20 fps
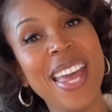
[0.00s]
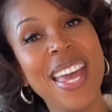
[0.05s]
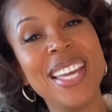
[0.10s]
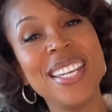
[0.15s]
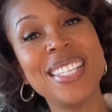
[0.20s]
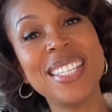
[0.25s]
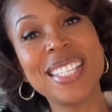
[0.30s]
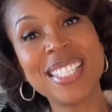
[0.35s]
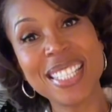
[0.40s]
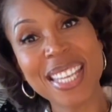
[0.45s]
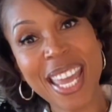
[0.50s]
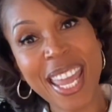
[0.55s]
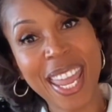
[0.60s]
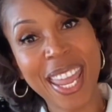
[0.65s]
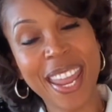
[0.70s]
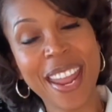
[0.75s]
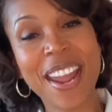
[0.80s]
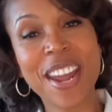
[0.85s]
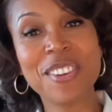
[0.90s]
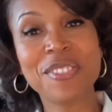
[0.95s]
Today,
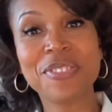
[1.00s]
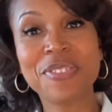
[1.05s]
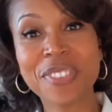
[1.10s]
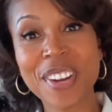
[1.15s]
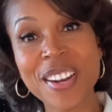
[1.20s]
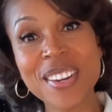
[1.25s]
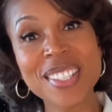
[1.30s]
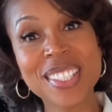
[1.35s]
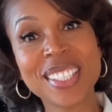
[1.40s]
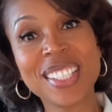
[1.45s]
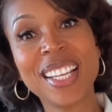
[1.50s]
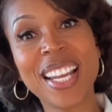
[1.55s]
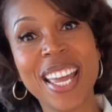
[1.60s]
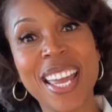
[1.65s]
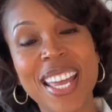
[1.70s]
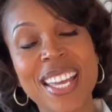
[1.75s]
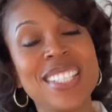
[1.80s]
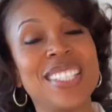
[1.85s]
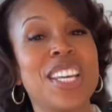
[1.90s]
our first class,